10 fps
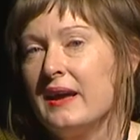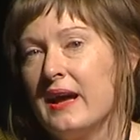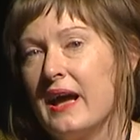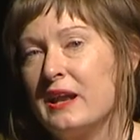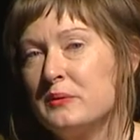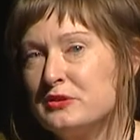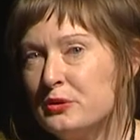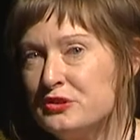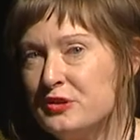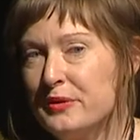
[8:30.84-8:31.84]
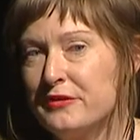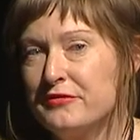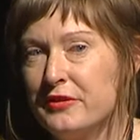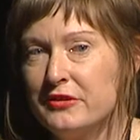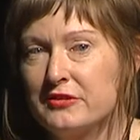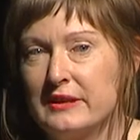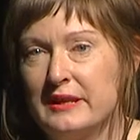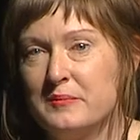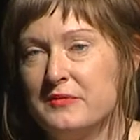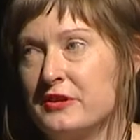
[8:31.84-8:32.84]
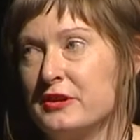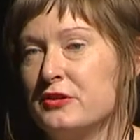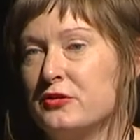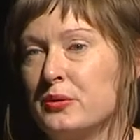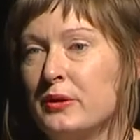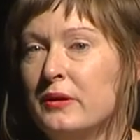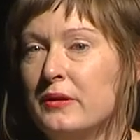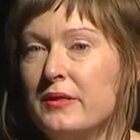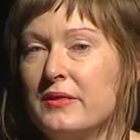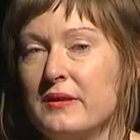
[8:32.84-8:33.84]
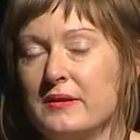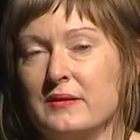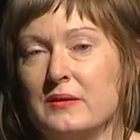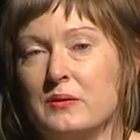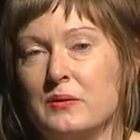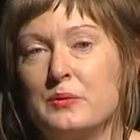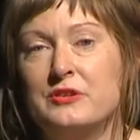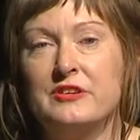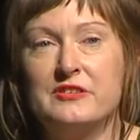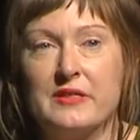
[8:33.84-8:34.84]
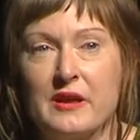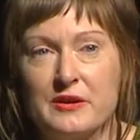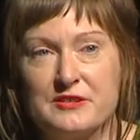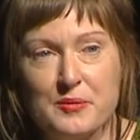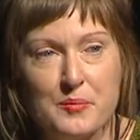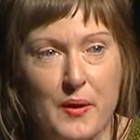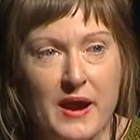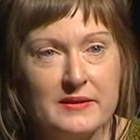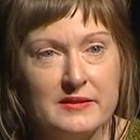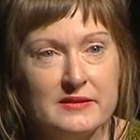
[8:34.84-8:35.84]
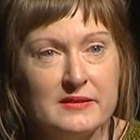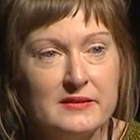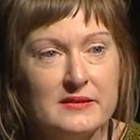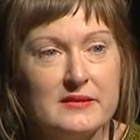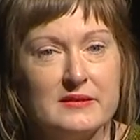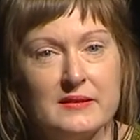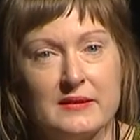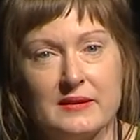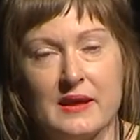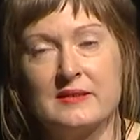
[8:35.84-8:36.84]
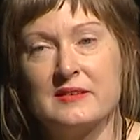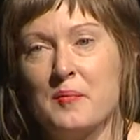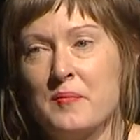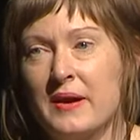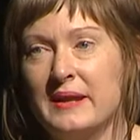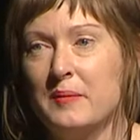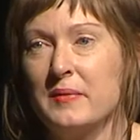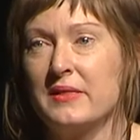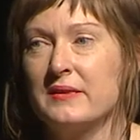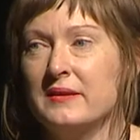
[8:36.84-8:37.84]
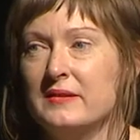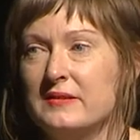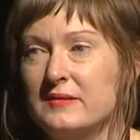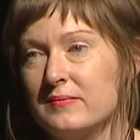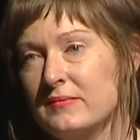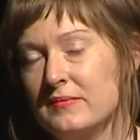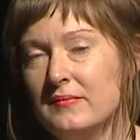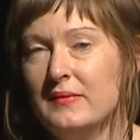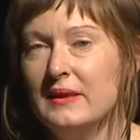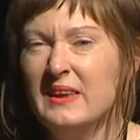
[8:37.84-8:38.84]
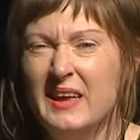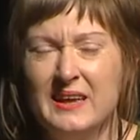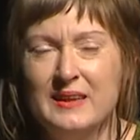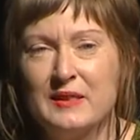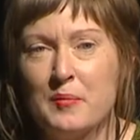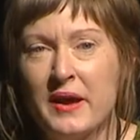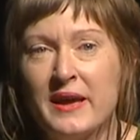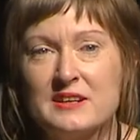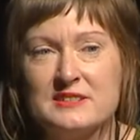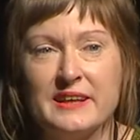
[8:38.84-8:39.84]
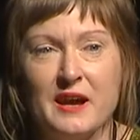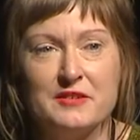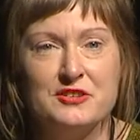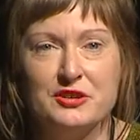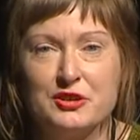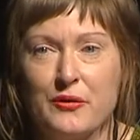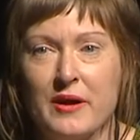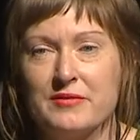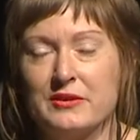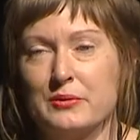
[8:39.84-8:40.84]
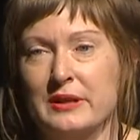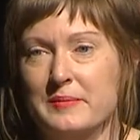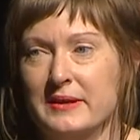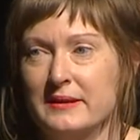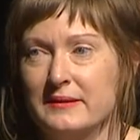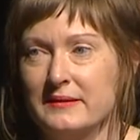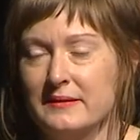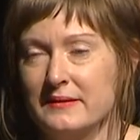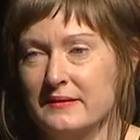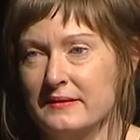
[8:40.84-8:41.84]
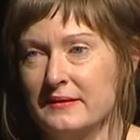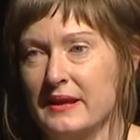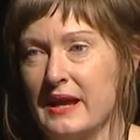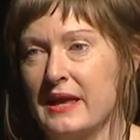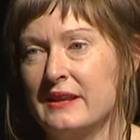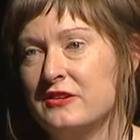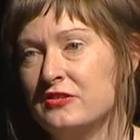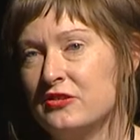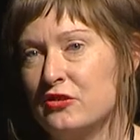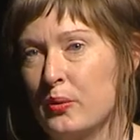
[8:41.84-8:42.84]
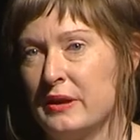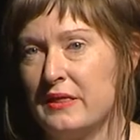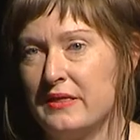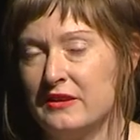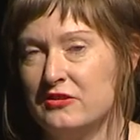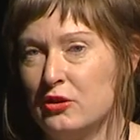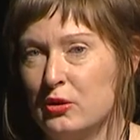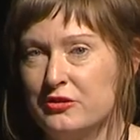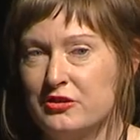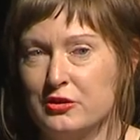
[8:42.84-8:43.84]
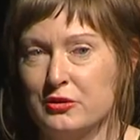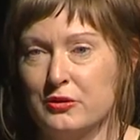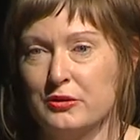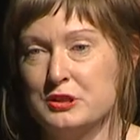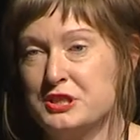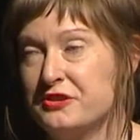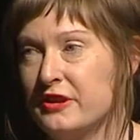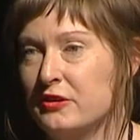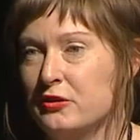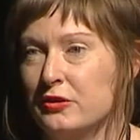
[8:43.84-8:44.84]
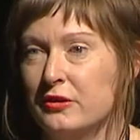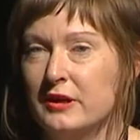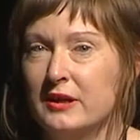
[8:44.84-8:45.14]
And it was also my first glimpse at a truth, which is that there are some practices and some mining methods that may actually have a geographical limit, in addition to anything geological or geotechnical,